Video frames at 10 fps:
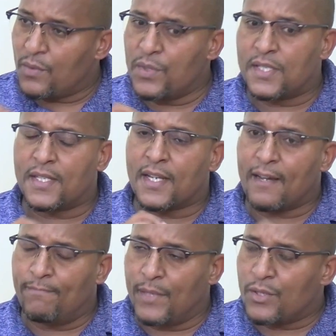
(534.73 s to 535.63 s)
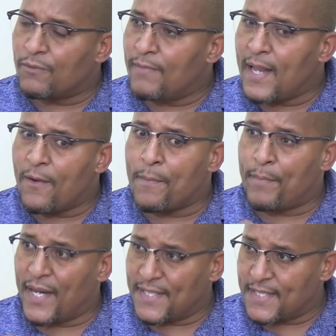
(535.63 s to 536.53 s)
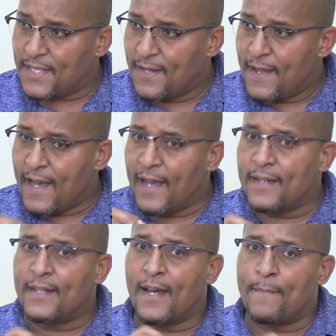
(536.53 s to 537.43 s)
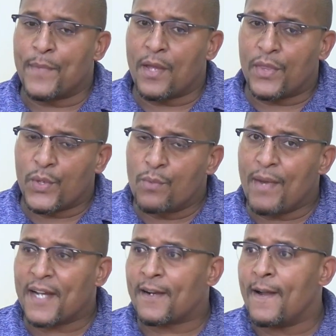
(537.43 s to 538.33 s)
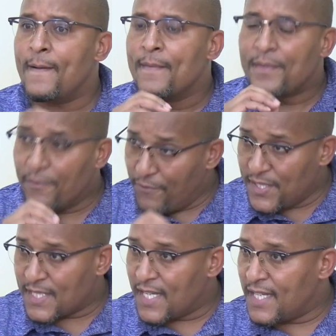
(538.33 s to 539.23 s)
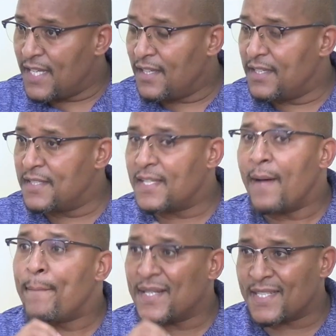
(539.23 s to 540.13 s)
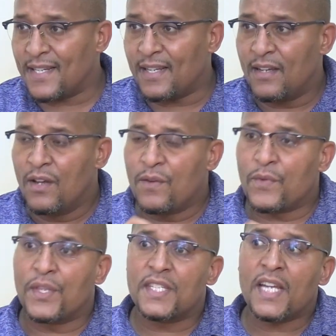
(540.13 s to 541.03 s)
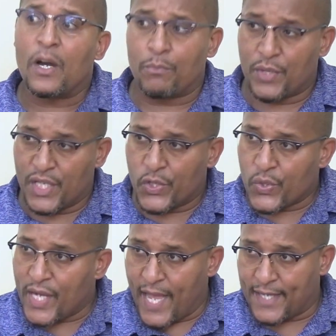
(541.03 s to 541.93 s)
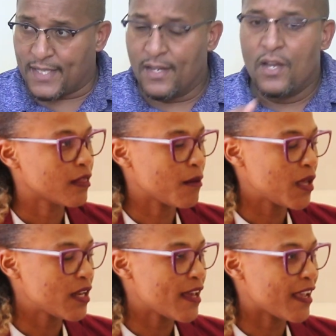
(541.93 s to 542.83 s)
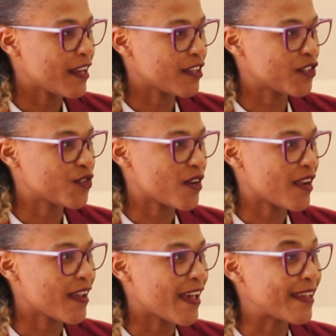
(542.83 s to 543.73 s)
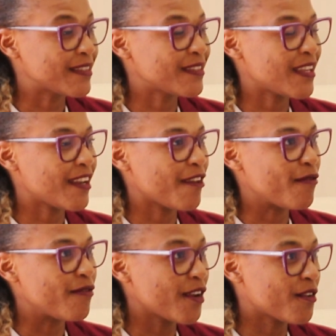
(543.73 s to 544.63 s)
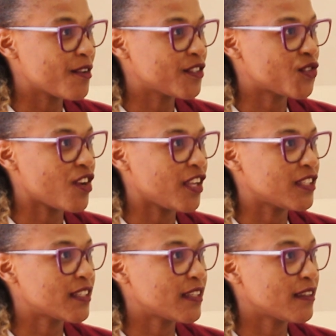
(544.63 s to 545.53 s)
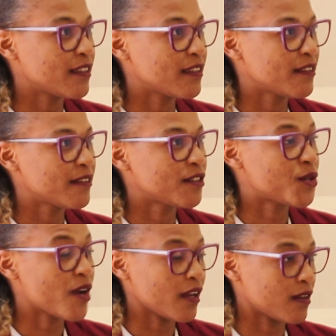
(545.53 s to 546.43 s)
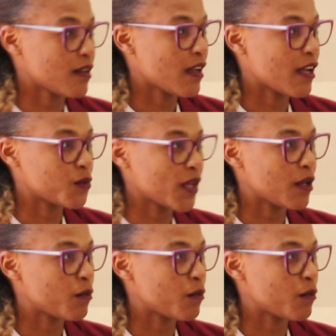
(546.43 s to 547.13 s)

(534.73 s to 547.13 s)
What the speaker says: which the government of Malawi passed. And through MACRA, the First Lady is the ambassador for the Child Protection Act. The media industry has seen a very strange trend, as we can